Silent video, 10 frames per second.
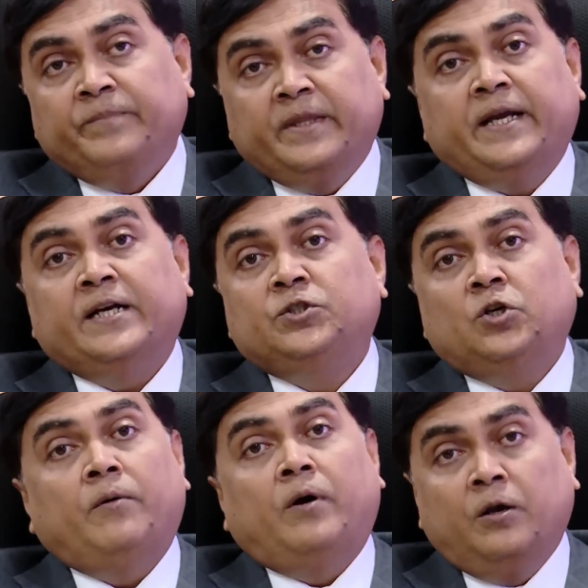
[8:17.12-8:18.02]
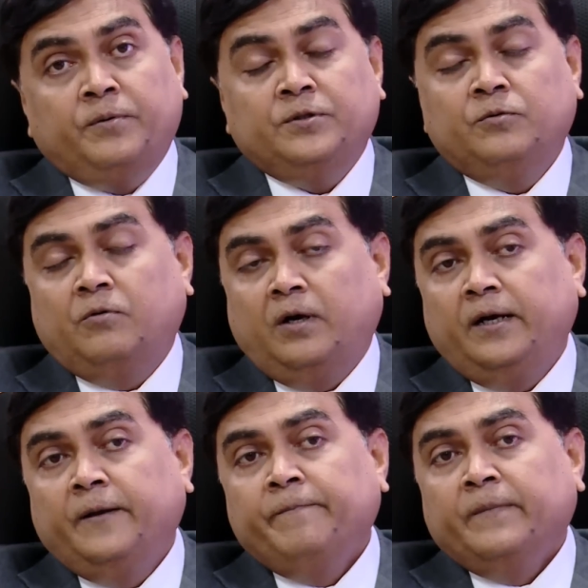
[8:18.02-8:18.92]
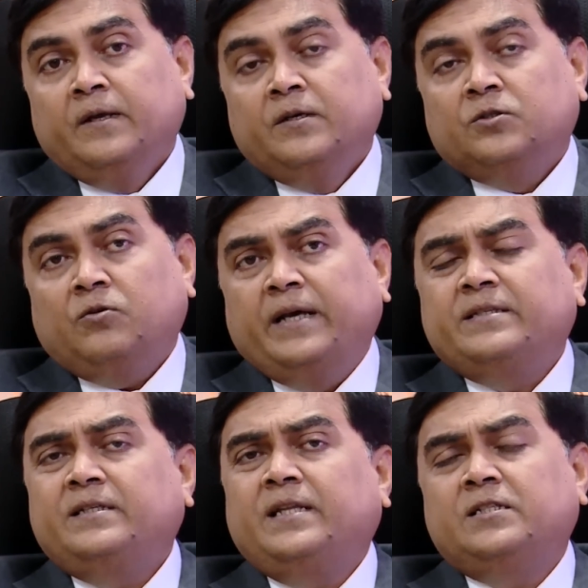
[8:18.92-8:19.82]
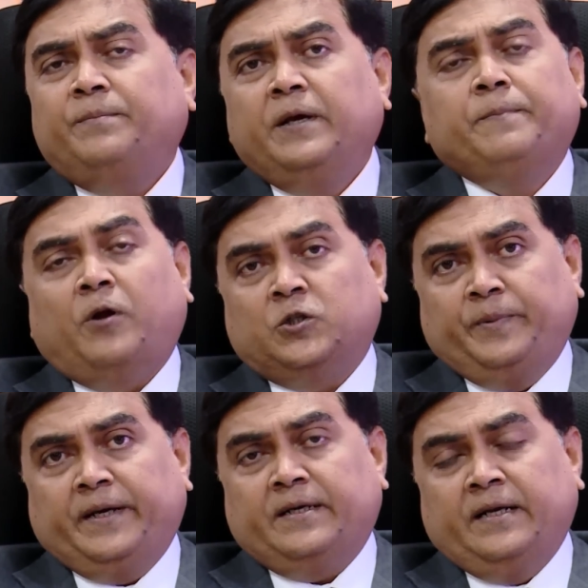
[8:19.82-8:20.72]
They get job all over the world. So I see that's a big prospect,